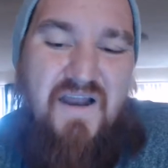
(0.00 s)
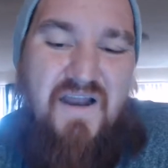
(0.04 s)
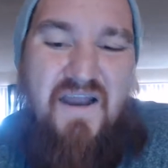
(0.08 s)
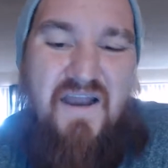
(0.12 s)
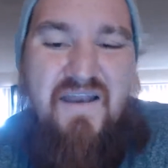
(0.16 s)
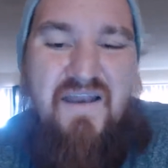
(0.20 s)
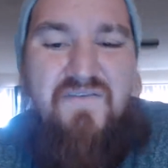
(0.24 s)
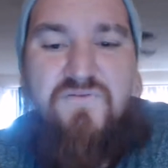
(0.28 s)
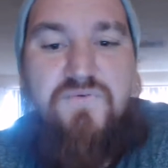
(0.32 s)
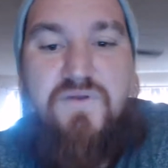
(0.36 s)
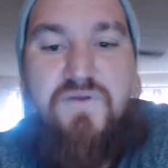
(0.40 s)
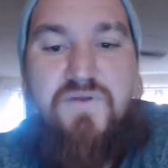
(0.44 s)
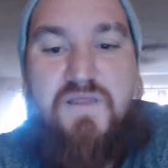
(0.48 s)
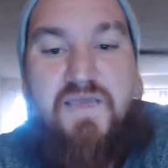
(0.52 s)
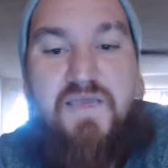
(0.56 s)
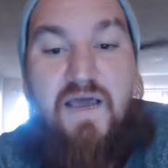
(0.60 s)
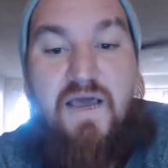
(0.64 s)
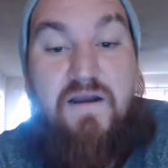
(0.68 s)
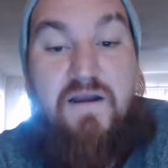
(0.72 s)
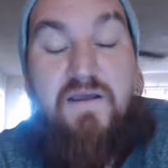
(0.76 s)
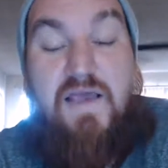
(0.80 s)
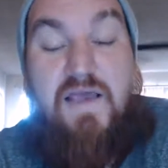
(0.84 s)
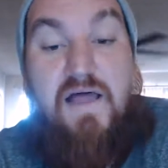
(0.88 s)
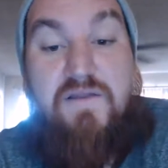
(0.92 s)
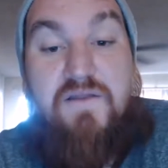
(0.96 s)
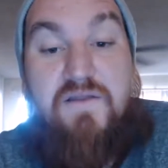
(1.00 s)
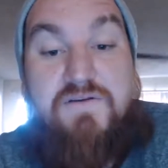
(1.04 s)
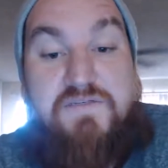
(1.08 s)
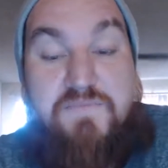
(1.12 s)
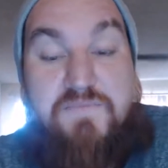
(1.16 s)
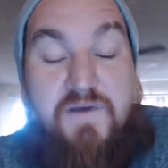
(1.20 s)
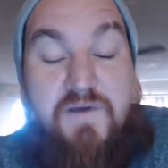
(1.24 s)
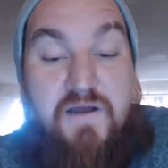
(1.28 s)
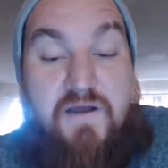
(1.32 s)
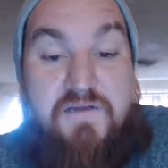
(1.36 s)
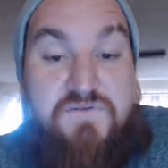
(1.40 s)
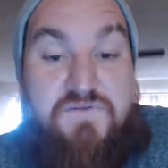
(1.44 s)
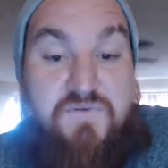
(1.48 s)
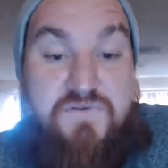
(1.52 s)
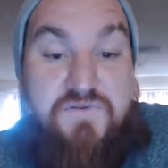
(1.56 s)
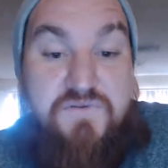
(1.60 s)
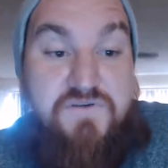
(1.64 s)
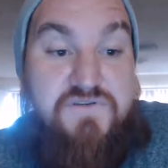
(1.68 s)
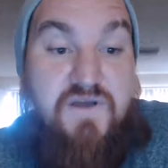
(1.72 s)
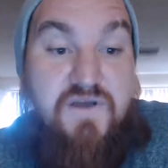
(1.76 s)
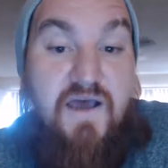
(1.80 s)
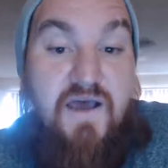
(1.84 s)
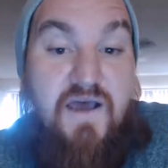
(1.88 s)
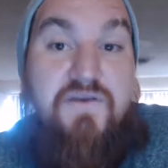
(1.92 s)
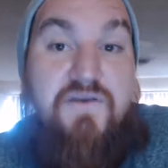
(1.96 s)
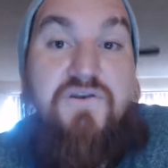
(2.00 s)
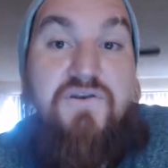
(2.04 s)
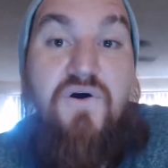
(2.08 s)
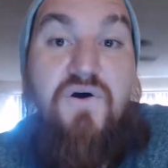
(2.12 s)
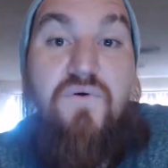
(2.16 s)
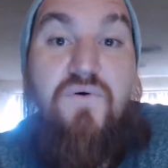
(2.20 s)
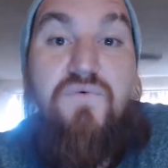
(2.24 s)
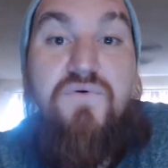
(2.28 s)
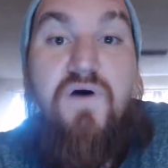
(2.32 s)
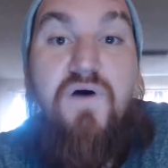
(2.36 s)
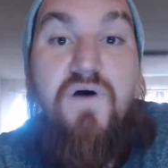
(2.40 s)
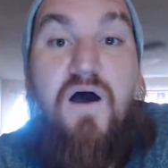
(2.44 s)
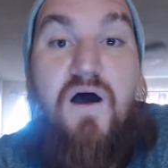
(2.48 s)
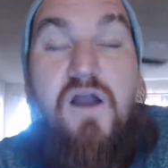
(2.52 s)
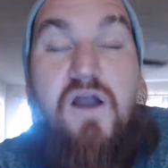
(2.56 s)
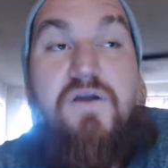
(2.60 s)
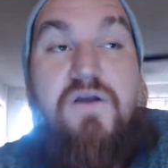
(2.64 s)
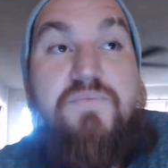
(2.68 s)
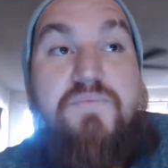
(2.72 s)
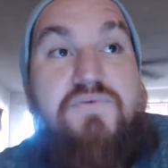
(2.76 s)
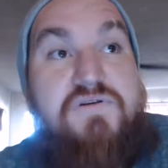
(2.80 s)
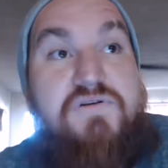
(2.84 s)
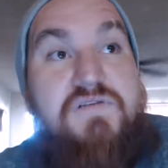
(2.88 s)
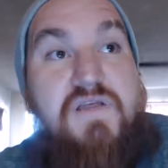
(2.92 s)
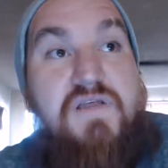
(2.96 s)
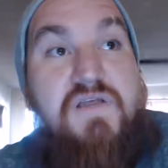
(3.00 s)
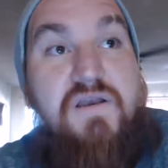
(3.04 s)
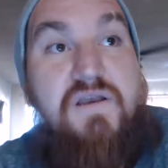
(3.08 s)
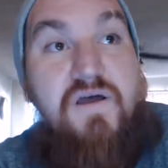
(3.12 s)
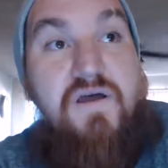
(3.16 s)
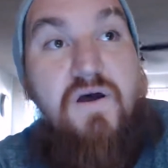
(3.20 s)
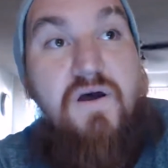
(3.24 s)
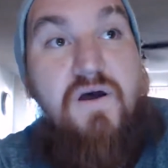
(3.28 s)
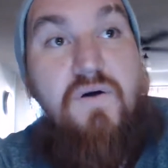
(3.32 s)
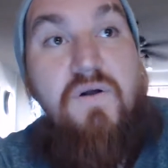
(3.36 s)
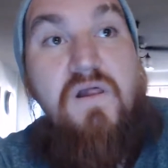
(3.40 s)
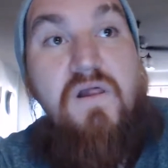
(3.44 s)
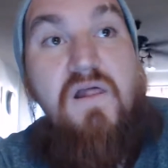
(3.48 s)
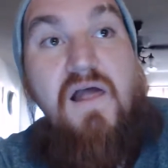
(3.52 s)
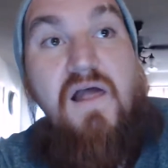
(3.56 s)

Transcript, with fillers: I never really counted calories to be honest with you, so I don't 100% know.